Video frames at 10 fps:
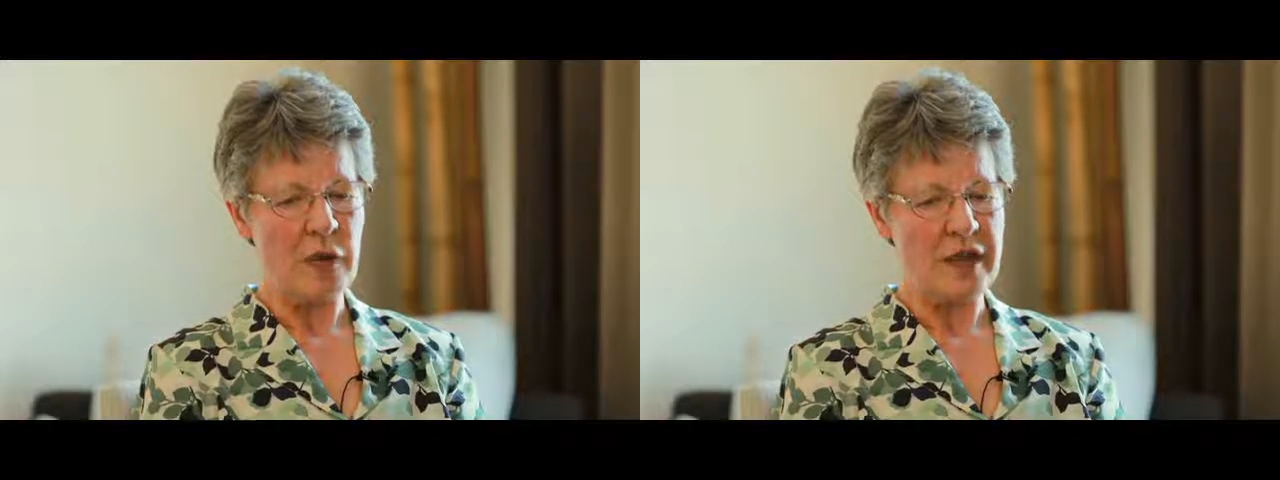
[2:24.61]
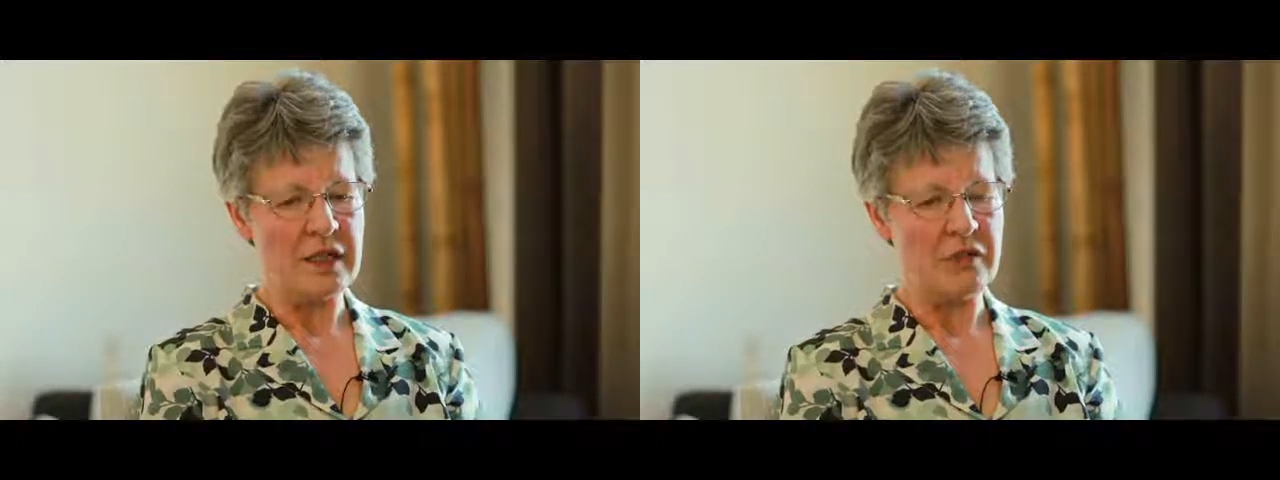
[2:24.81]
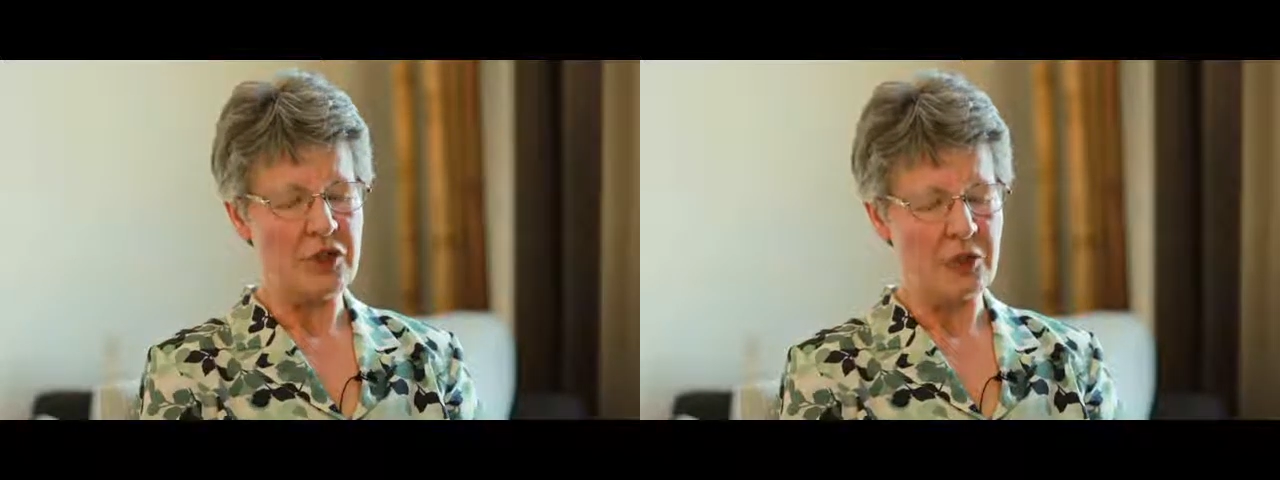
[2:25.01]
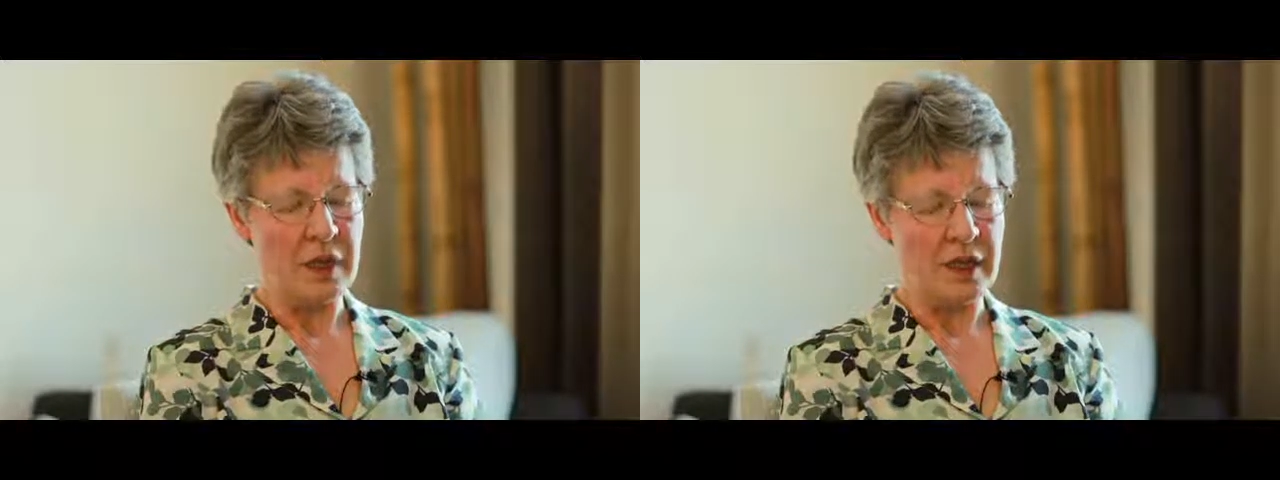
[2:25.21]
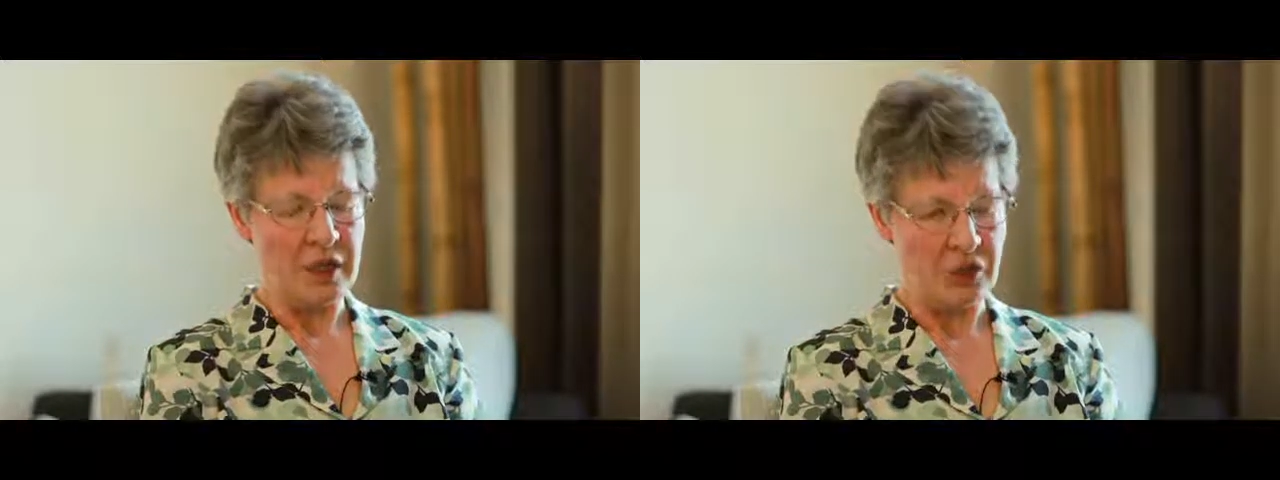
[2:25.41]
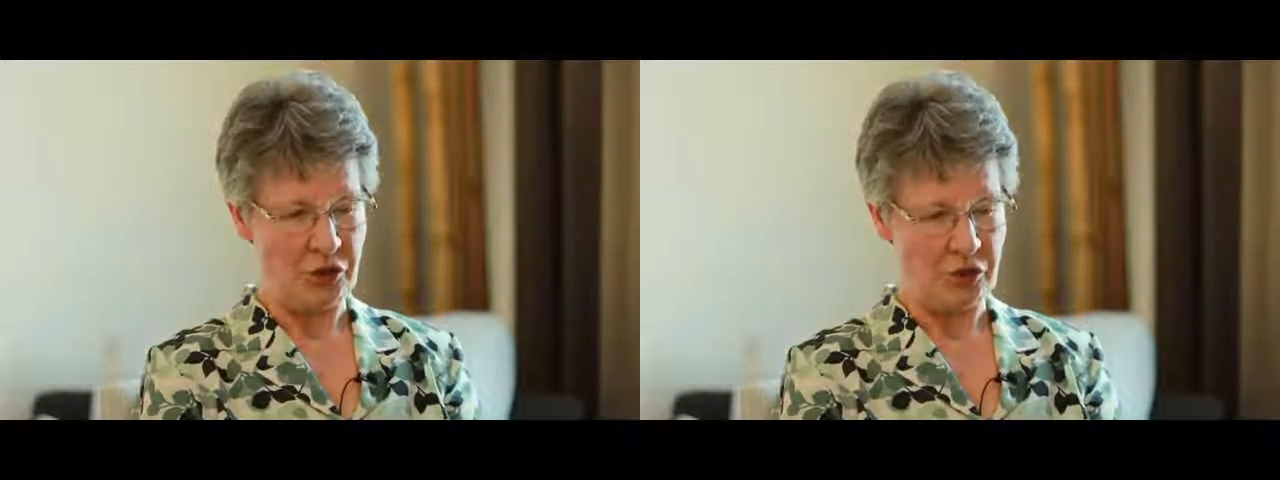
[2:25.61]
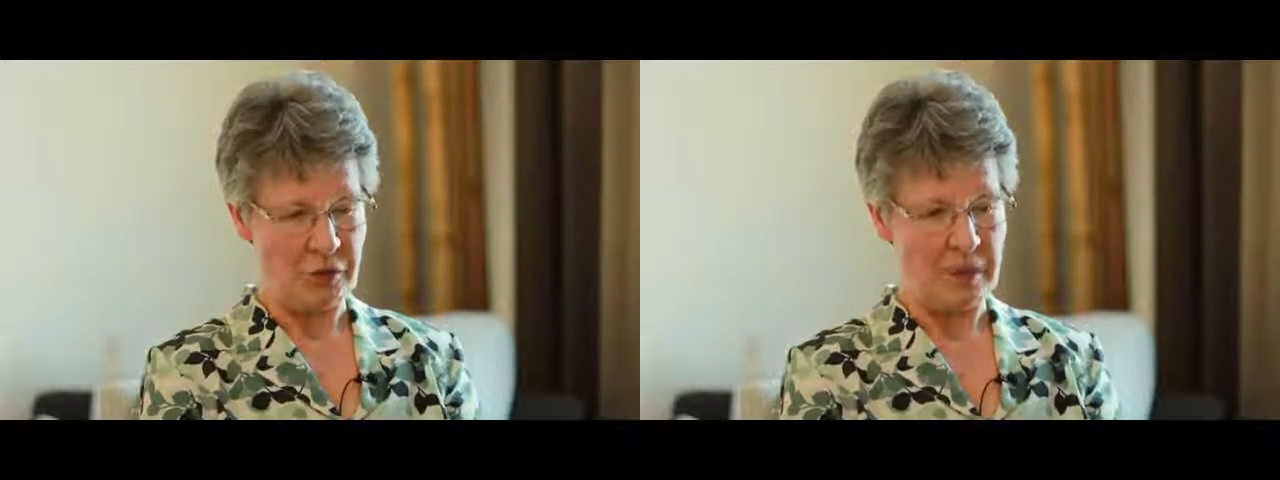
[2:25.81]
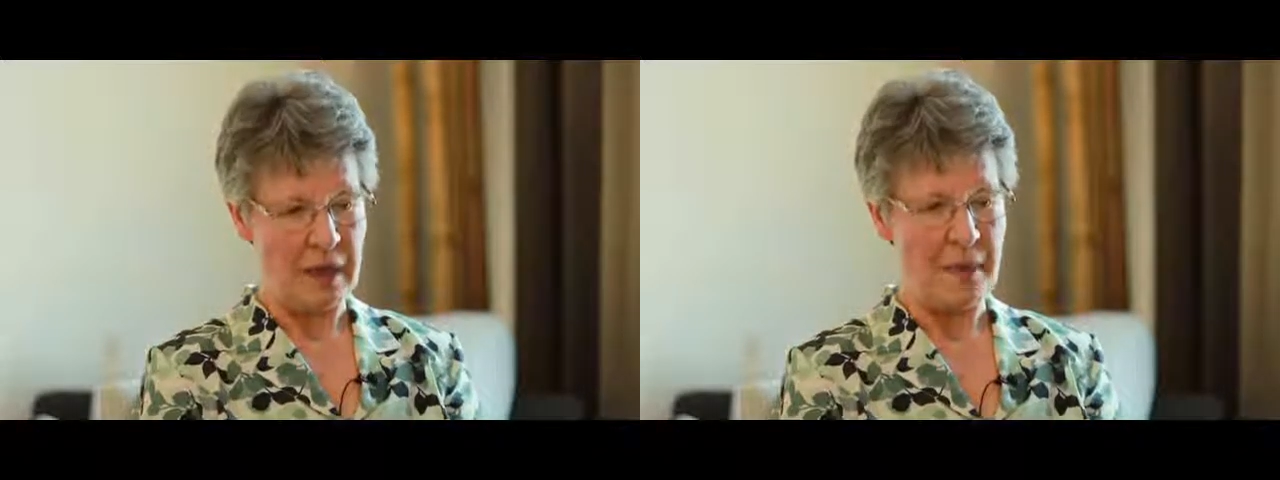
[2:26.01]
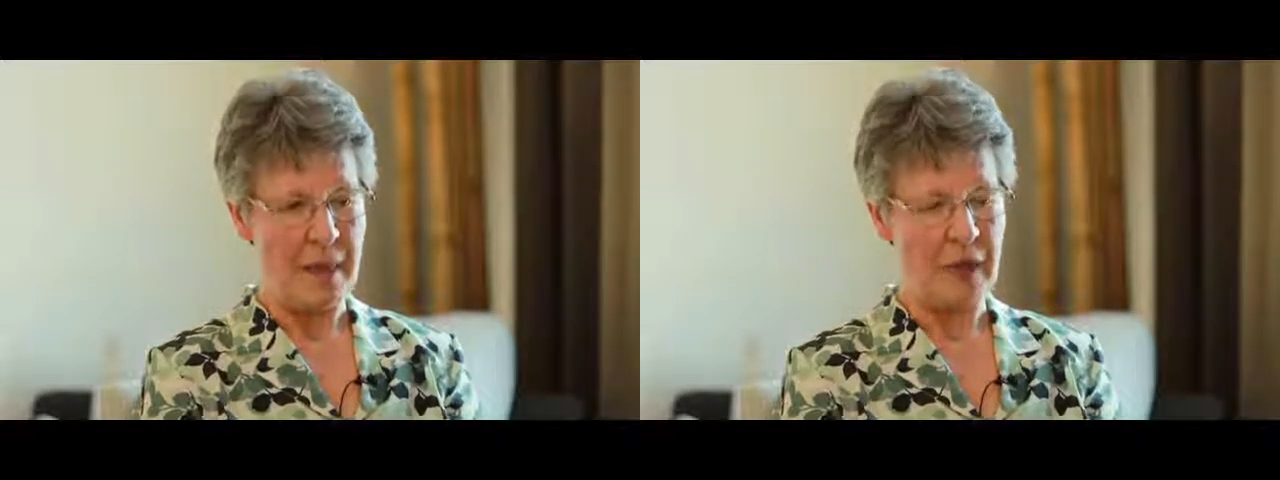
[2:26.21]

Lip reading: ways of doing astronomy,